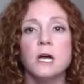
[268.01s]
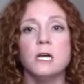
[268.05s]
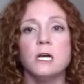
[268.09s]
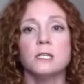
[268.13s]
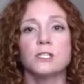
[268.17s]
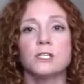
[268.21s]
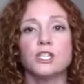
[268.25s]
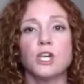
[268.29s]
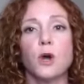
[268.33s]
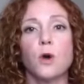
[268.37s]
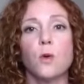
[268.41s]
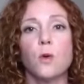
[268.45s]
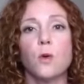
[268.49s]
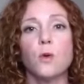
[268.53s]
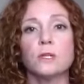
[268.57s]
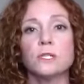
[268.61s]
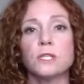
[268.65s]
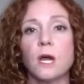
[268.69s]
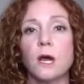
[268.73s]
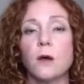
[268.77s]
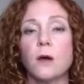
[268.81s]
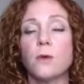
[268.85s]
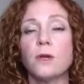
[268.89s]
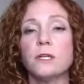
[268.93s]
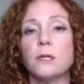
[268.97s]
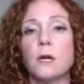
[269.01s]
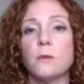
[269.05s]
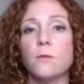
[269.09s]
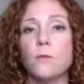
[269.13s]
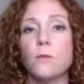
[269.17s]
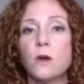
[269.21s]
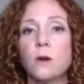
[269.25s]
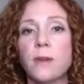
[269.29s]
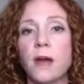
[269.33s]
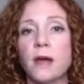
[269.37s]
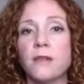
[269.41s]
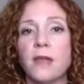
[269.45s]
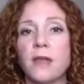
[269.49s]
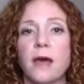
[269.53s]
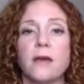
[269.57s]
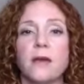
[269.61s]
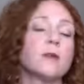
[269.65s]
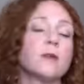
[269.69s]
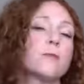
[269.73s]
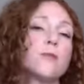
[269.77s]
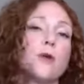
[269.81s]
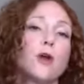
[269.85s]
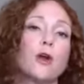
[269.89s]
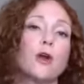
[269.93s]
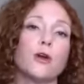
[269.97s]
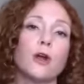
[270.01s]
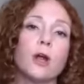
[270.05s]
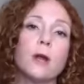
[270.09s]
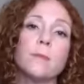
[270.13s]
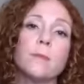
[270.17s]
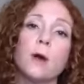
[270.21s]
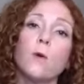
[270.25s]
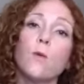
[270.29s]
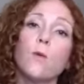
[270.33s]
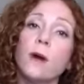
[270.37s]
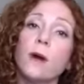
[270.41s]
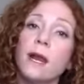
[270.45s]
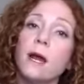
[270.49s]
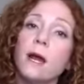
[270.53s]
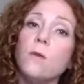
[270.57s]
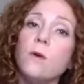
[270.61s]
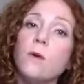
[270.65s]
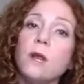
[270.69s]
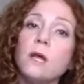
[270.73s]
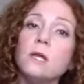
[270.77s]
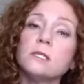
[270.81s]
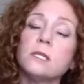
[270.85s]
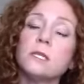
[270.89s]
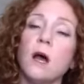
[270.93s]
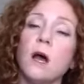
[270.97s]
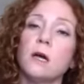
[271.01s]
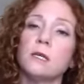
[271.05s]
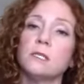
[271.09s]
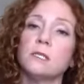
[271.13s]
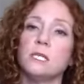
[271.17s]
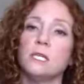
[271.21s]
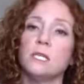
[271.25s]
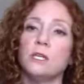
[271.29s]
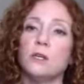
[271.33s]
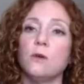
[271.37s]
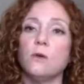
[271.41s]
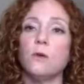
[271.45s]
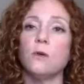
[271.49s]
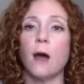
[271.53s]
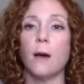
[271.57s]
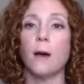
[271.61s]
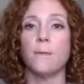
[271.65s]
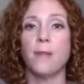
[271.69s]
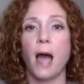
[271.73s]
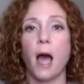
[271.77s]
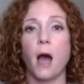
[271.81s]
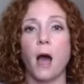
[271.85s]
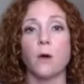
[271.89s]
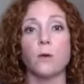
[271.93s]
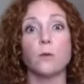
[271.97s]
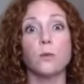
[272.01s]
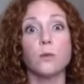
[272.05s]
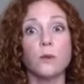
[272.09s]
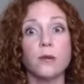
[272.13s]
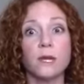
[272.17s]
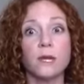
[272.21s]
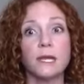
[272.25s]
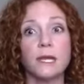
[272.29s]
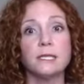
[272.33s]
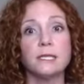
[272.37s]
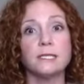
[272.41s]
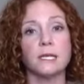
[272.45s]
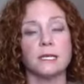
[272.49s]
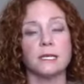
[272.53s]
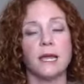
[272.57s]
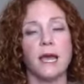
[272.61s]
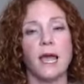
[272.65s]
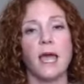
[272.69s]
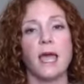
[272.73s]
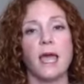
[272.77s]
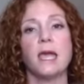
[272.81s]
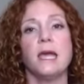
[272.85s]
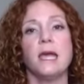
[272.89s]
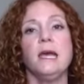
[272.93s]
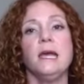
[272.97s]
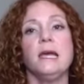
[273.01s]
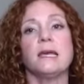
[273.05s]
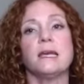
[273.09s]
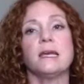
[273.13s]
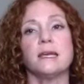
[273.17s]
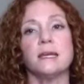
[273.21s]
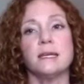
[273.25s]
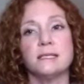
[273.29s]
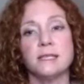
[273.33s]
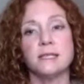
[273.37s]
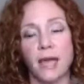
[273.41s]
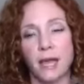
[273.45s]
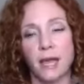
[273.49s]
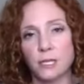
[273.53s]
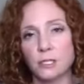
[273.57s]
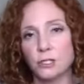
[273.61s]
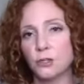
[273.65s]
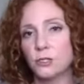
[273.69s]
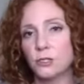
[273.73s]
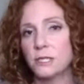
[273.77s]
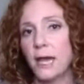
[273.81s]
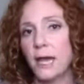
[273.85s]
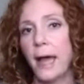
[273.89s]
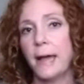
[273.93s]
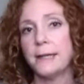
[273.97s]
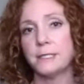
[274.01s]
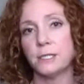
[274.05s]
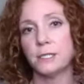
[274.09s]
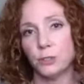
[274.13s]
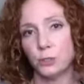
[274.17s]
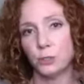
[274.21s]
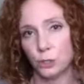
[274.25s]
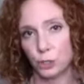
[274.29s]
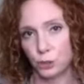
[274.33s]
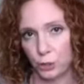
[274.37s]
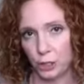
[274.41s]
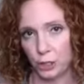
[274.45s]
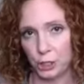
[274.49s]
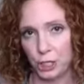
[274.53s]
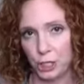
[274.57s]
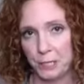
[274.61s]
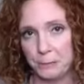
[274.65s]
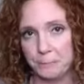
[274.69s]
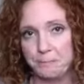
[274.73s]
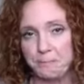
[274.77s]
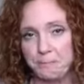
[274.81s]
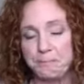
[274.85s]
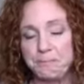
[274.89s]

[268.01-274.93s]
So we talk more about that in the program, but what I want to talk to you about really today is exercise and nutrition.